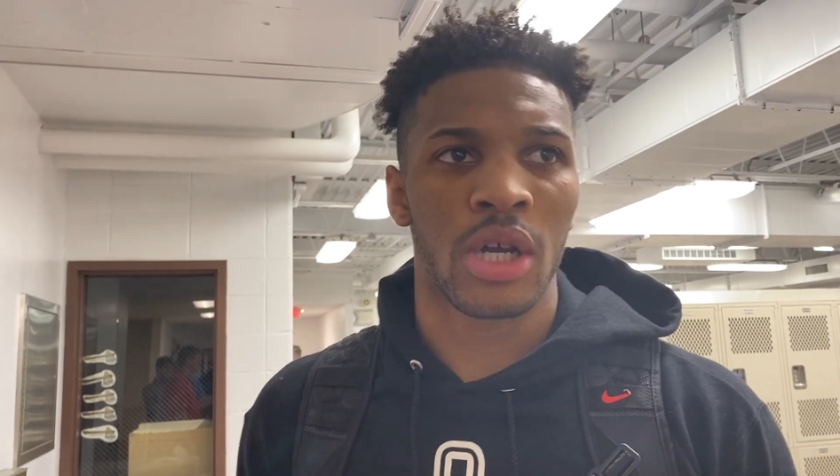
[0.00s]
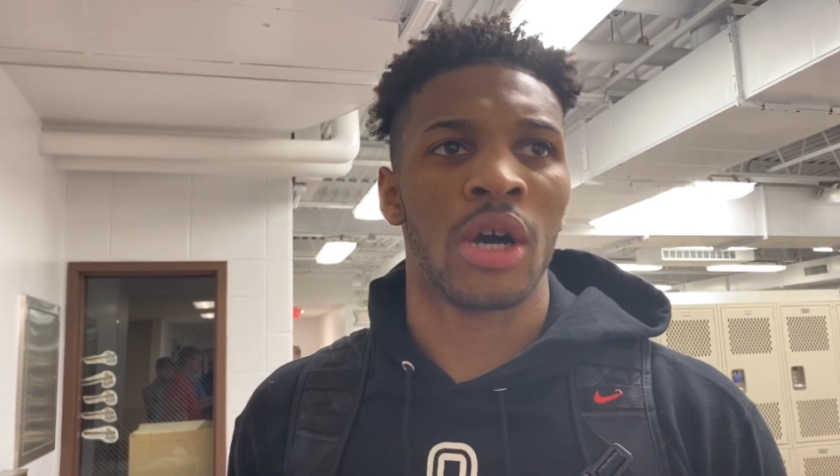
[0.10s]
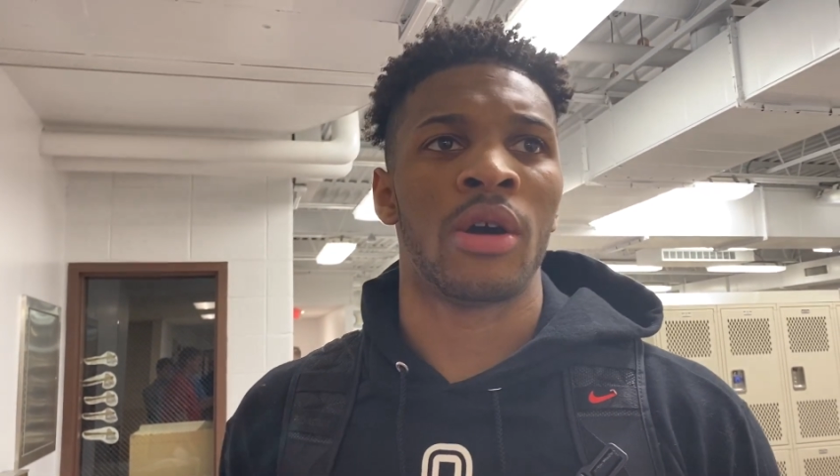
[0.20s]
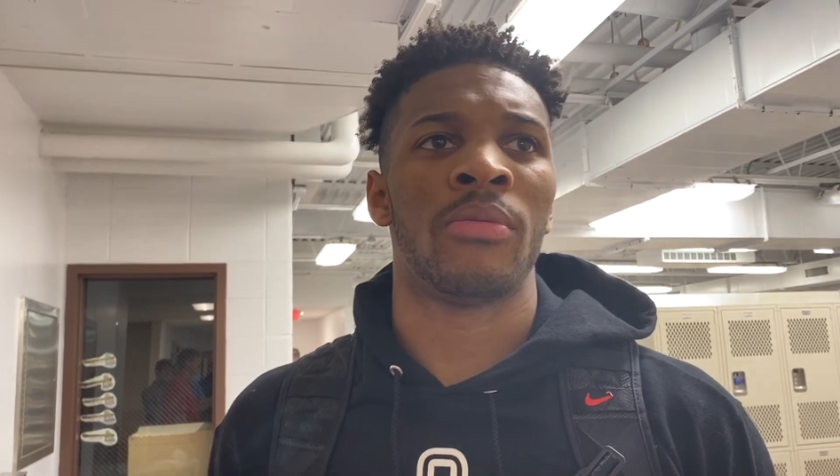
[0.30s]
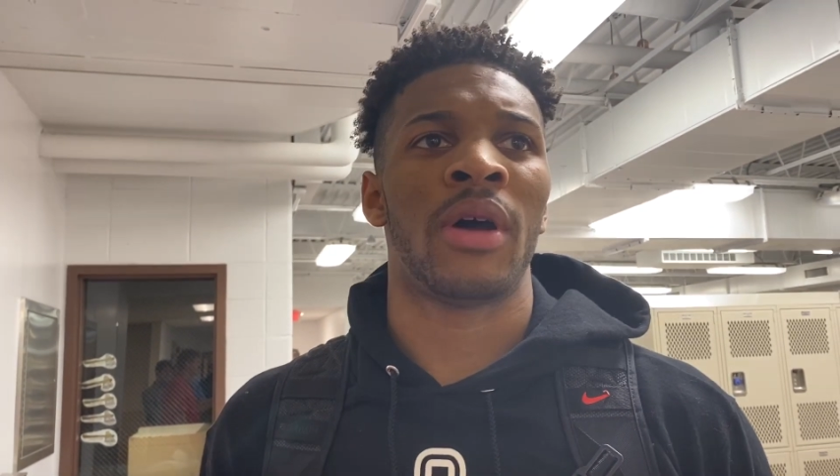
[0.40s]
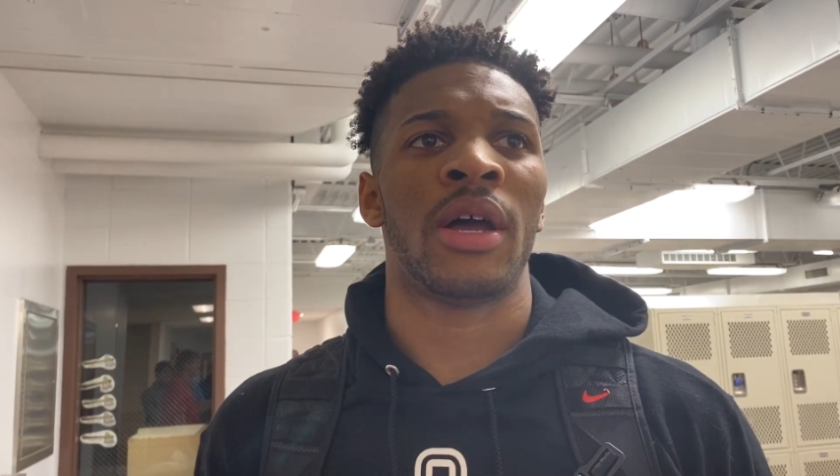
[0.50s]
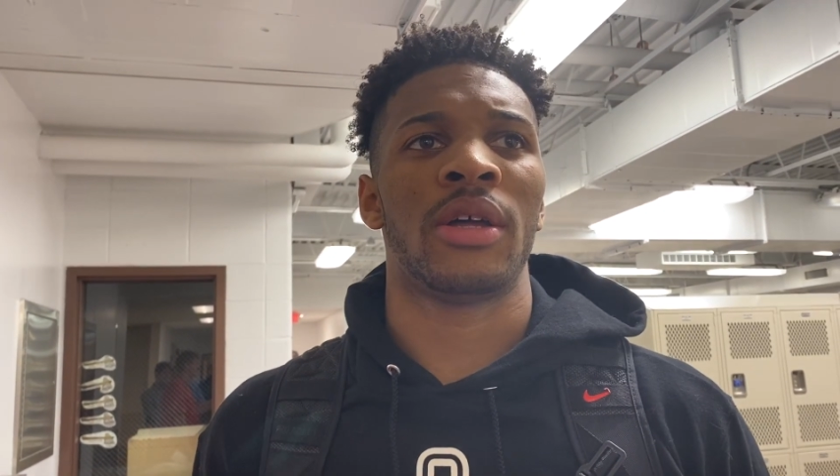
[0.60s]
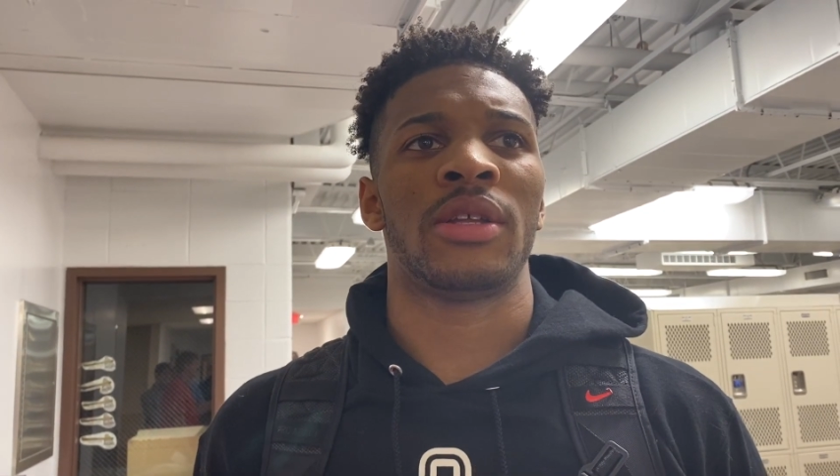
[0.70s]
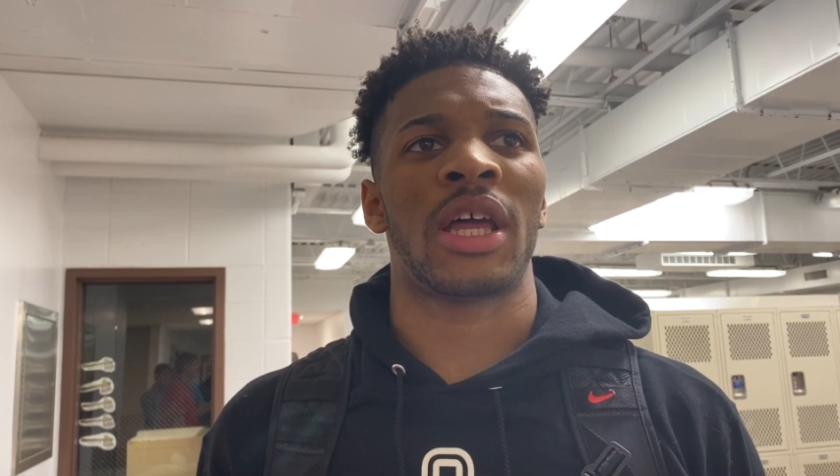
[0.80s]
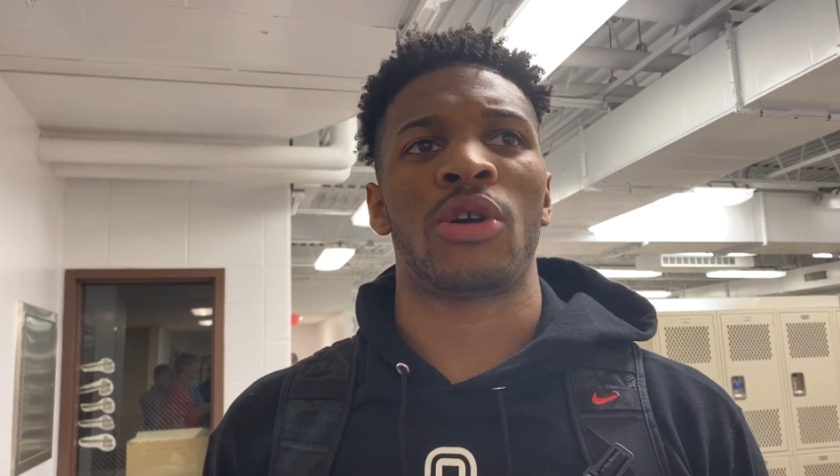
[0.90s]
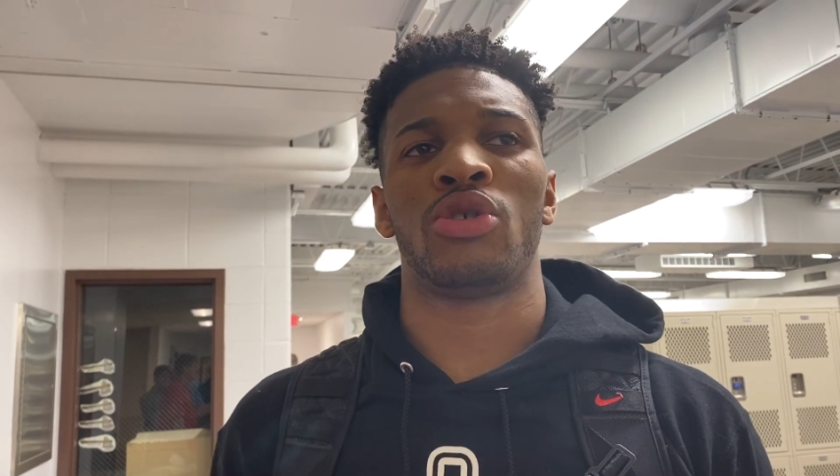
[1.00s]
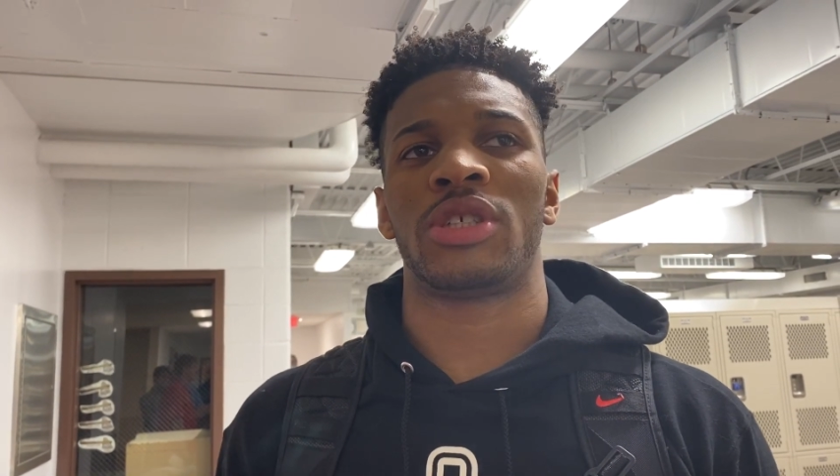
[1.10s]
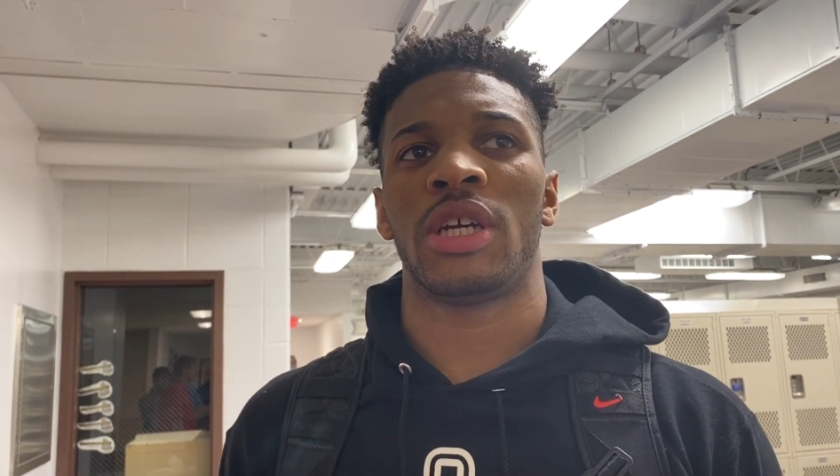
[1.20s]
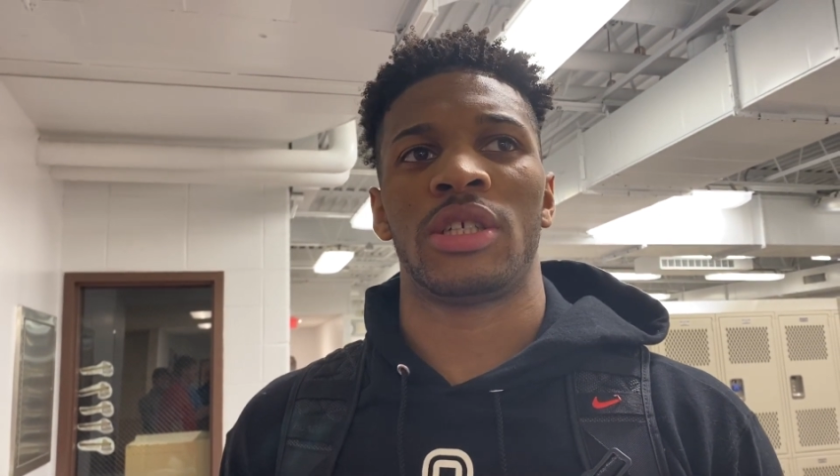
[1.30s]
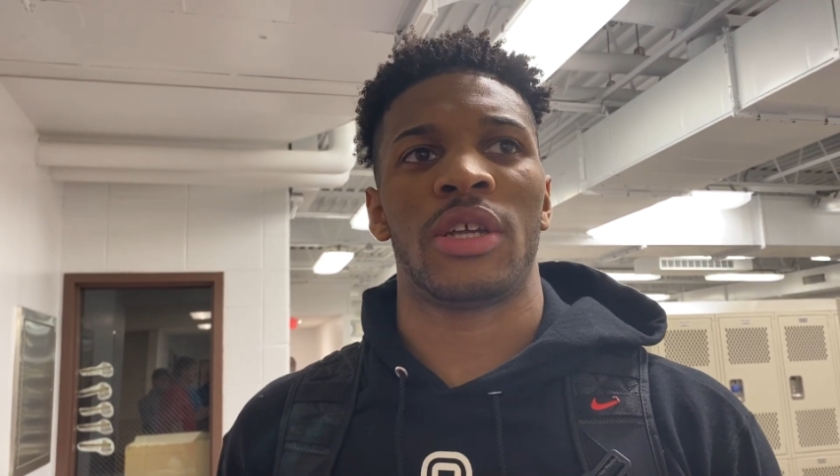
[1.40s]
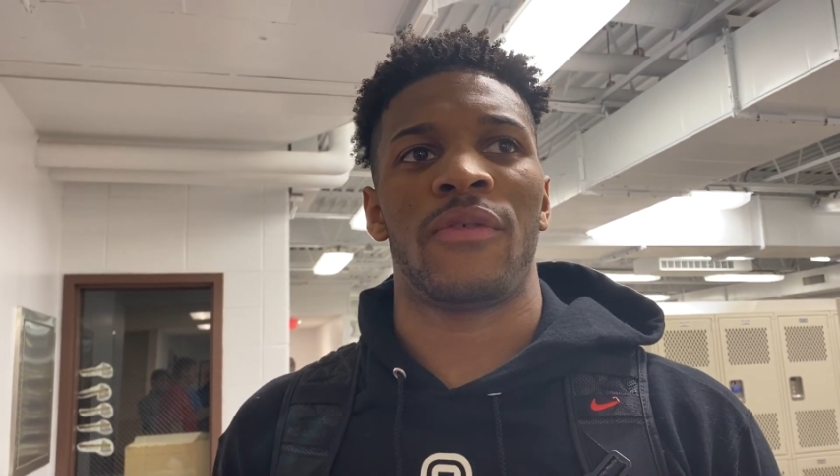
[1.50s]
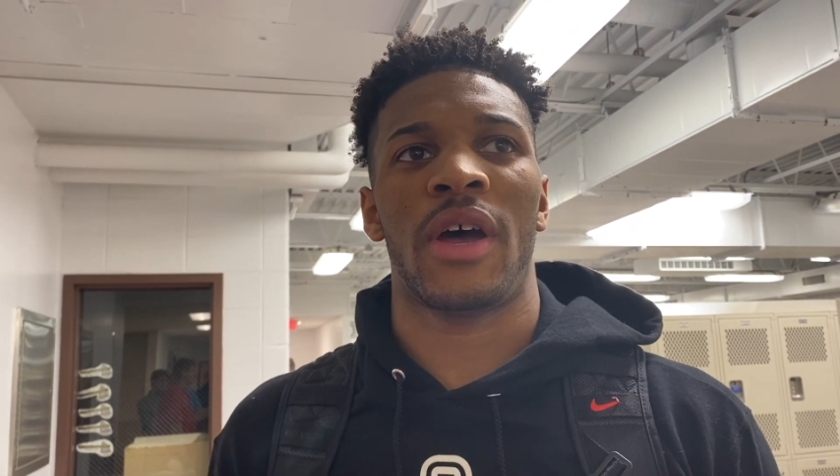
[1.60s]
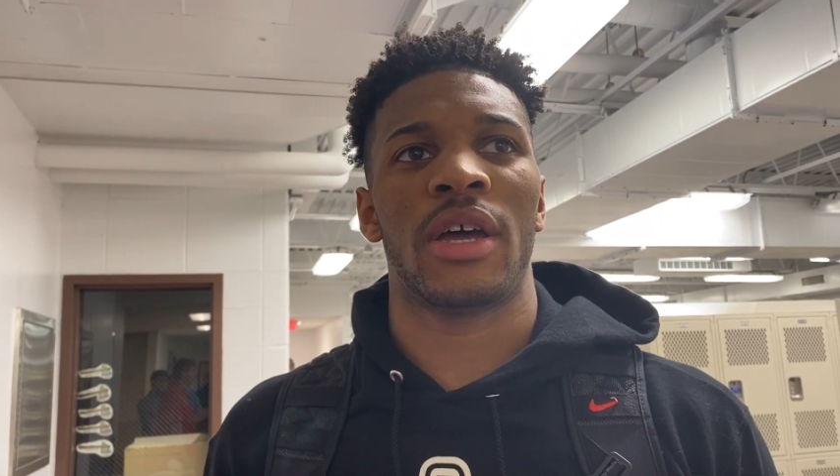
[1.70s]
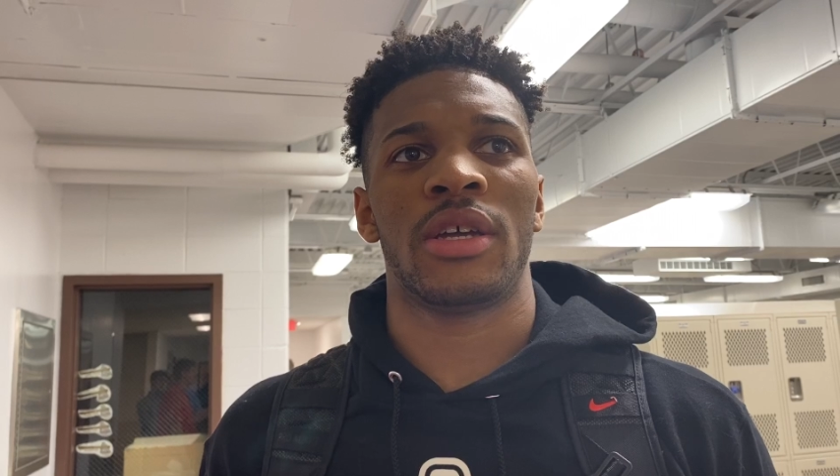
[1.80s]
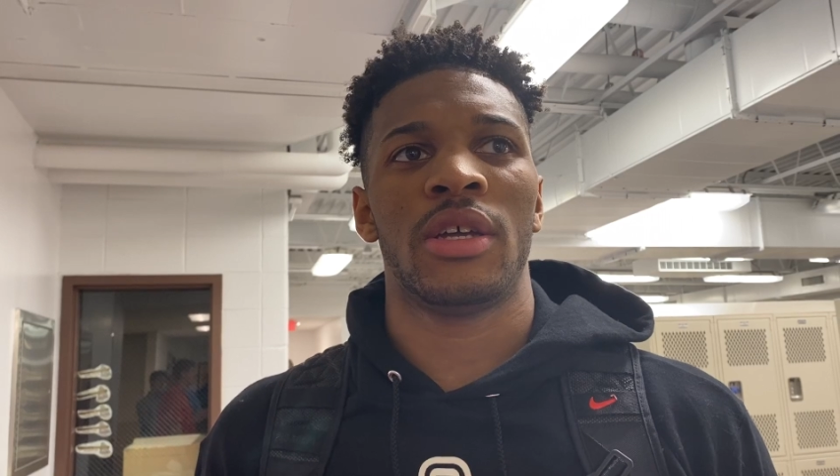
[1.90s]
Um, uh, like Coach says, if
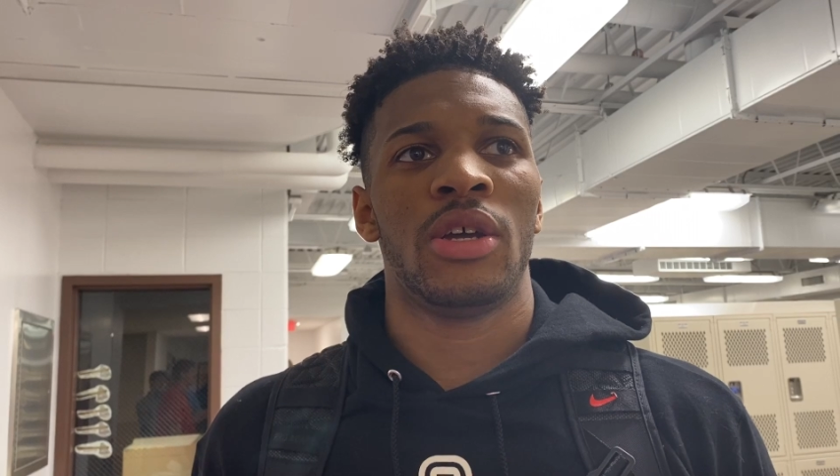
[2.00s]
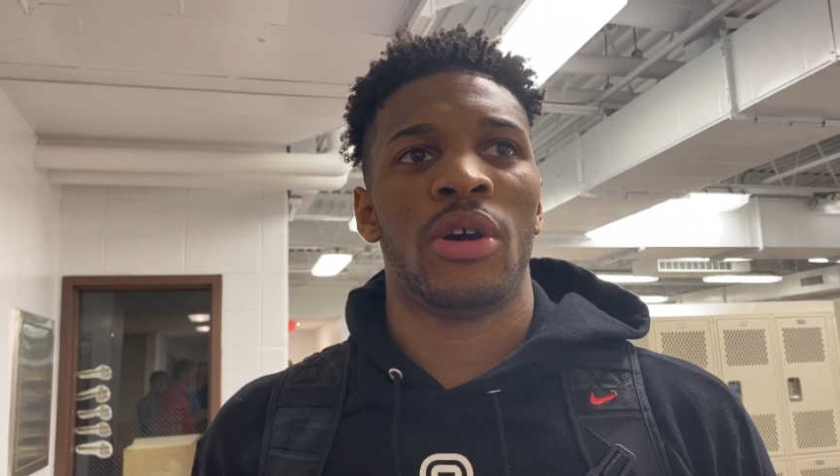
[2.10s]
I